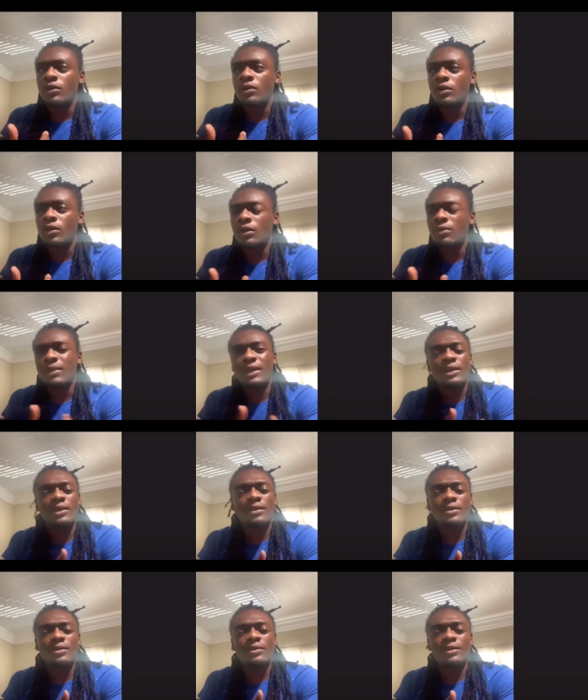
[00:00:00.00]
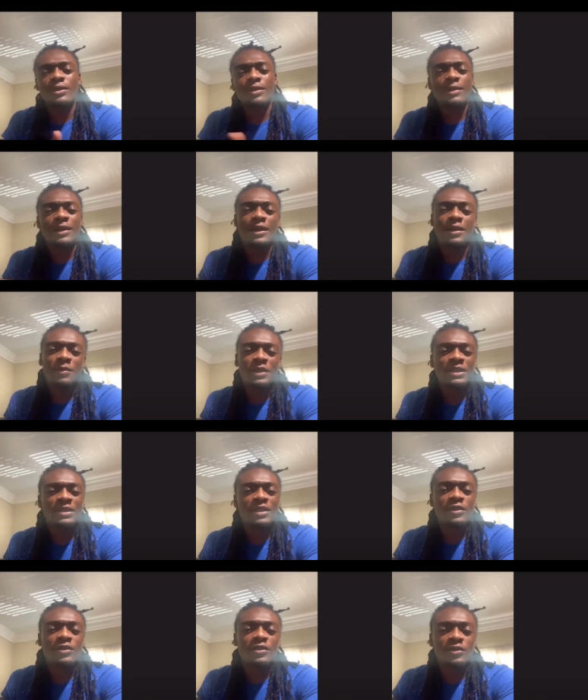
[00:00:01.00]
I'm here to talk
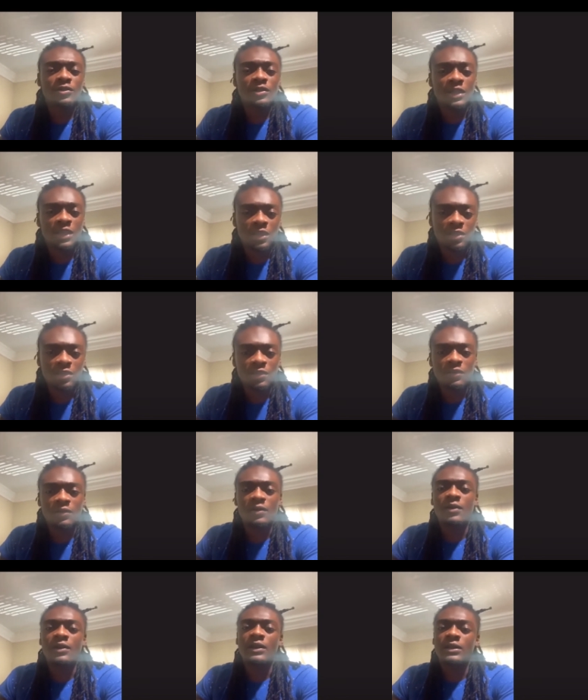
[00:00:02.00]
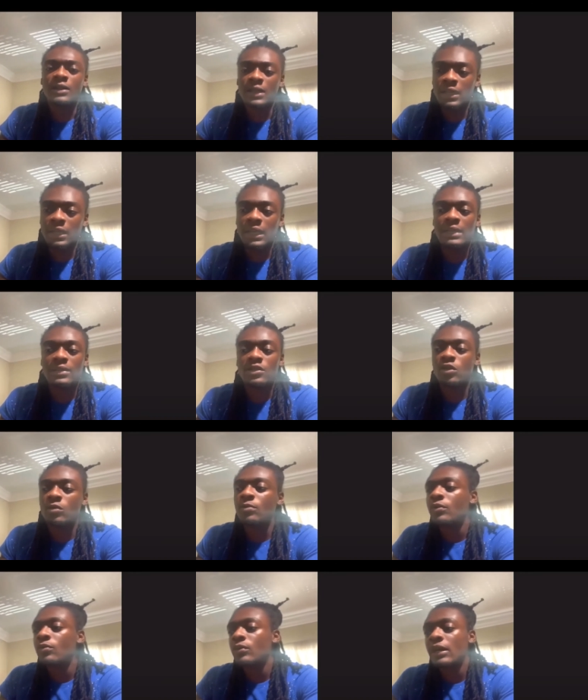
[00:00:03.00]
to Coach Kelly. You know, he had told me
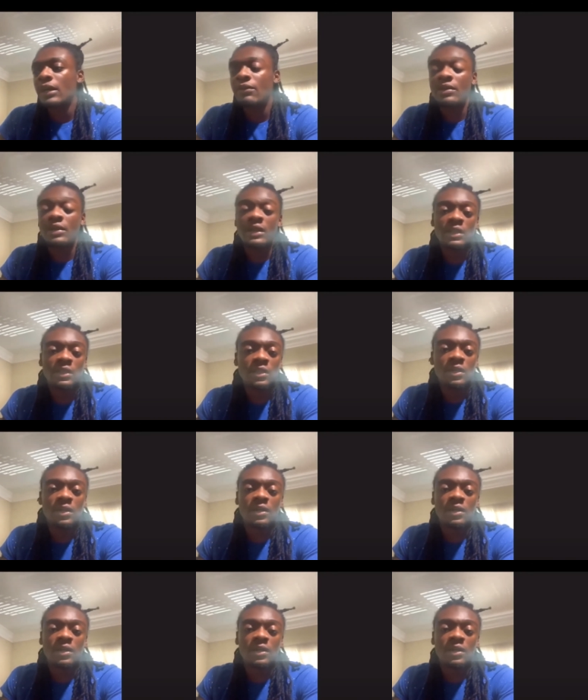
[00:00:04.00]
when everything done